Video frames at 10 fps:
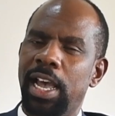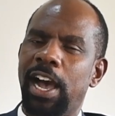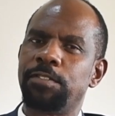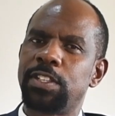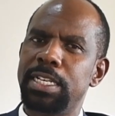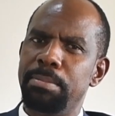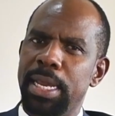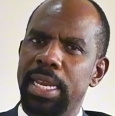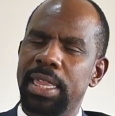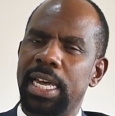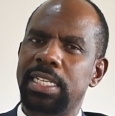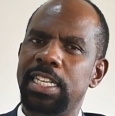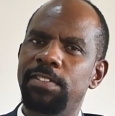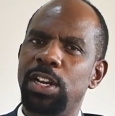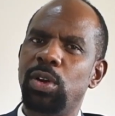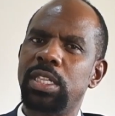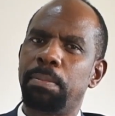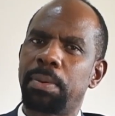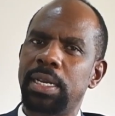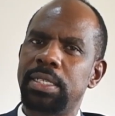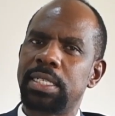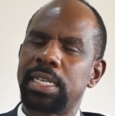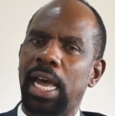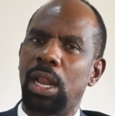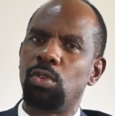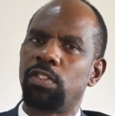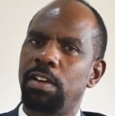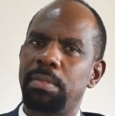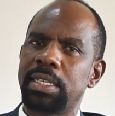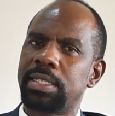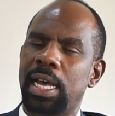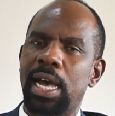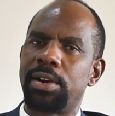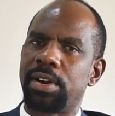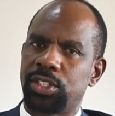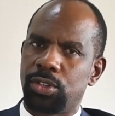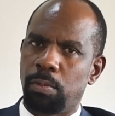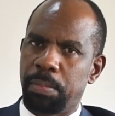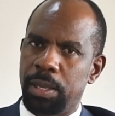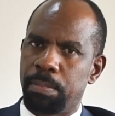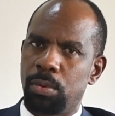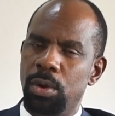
I've seen many that even when the prices are low, farmers are rational people.